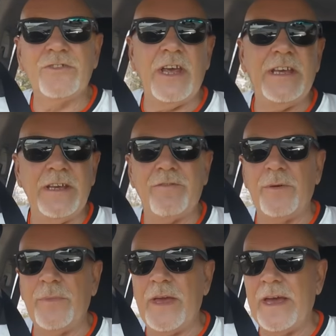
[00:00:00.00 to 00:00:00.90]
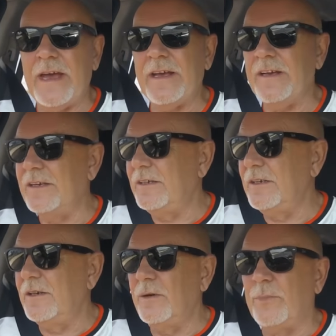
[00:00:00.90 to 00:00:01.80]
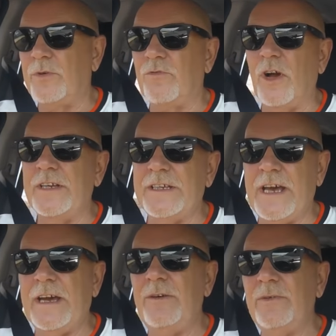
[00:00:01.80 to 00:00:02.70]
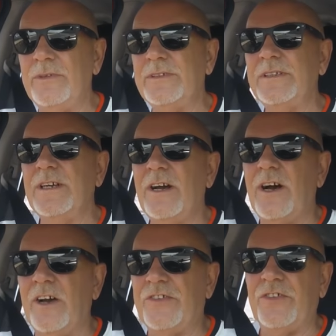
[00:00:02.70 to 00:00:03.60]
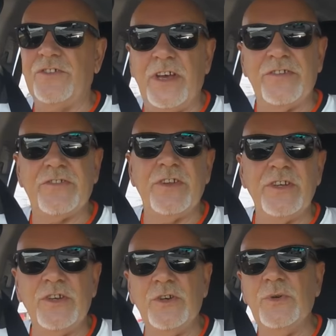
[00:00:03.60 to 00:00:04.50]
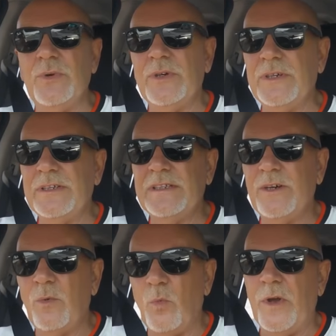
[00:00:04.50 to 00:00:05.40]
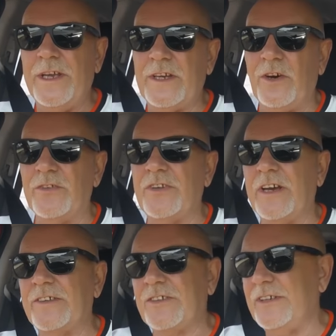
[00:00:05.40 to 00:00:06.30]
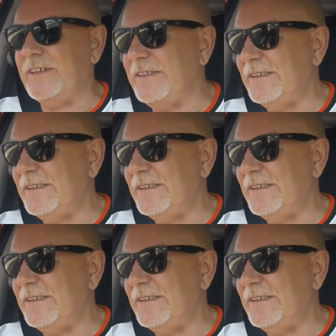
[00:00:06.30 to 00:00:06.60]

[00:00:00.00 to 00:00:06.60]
take it from there. But right now, I suggest that we contact her.